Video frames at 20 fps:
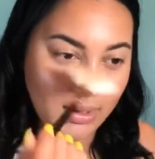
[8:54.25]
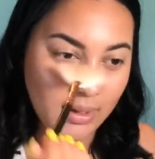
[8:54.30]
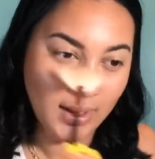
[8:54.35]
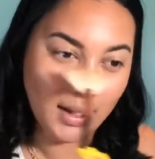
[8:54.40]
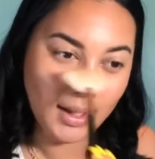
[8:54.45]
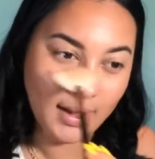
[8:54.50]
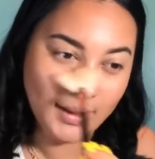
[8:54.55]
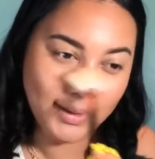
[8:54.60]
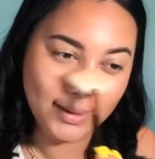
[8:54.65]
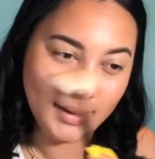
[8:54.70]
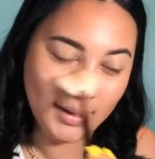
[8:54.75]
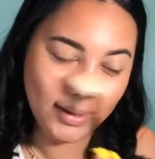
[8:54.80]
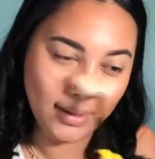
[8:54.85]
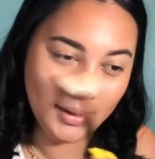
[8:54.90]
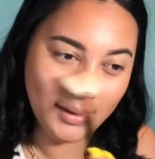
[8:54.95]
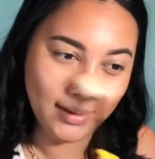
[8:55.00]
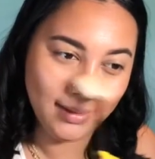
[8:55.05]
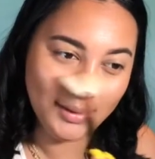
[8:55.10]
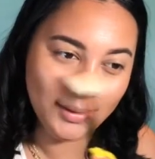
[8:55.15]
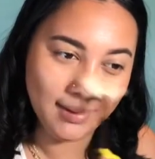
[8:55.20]
Like I
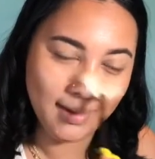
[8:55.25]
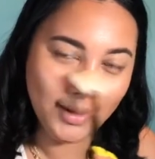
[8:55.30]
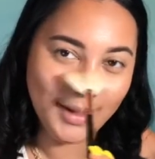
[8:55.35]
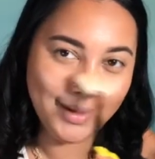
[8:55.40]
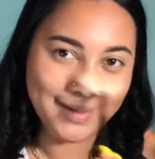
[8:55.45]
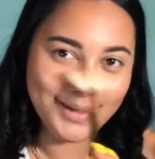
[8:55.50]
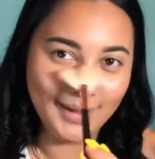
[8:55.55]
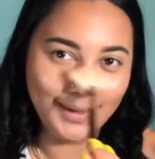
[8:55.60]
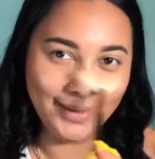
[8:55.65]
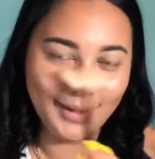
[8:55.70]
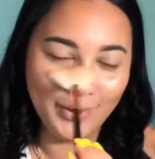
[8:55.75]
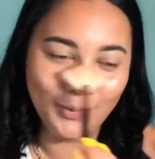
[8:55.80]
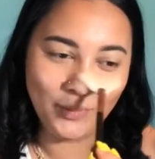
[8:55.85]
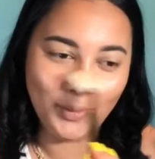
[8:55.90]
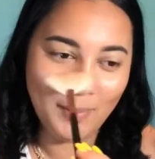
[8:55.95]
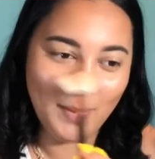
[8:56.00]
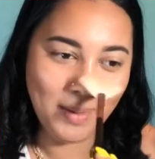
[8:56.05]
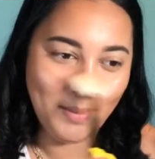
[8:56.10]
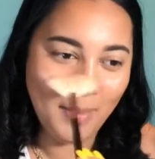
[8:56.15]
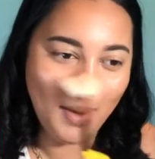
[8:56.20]
said, I took this
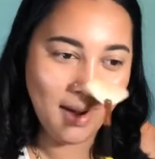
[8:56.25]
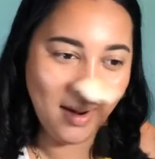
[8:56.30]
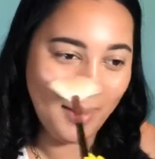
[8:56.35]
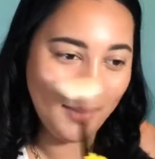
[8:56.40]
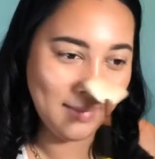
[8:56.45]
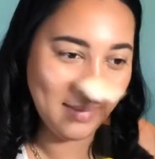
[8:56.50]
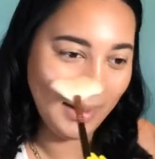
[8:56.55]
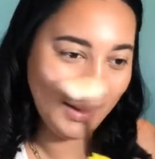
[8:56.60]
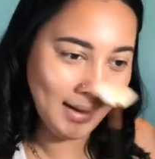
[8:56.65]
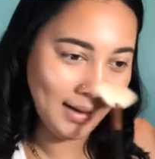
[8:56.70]
from my mom.